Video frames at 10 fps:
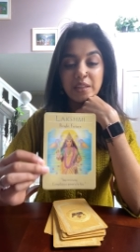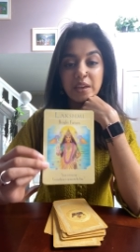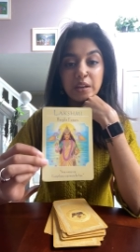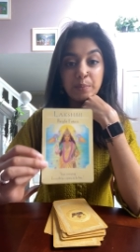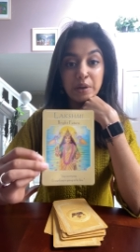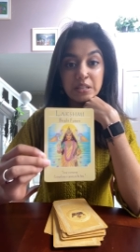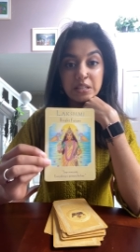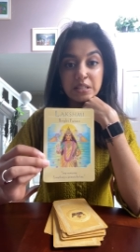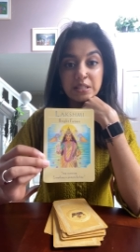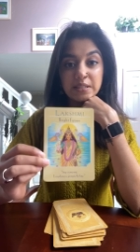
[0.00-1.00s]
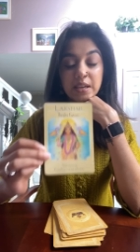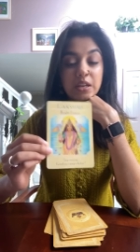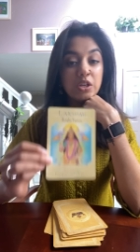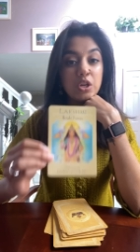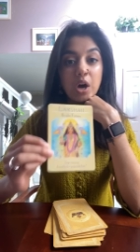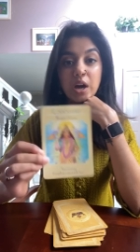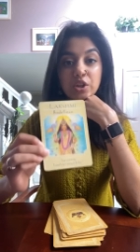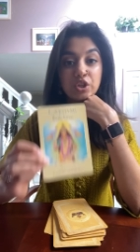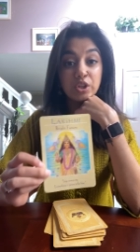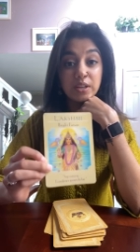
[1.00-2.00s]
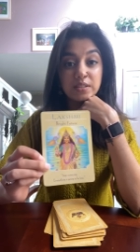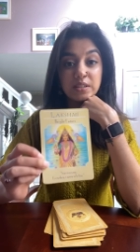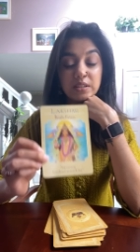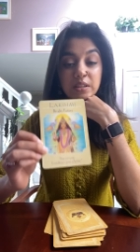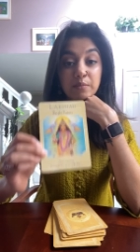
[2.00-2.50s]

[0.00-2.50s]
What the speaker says: and abundance and not just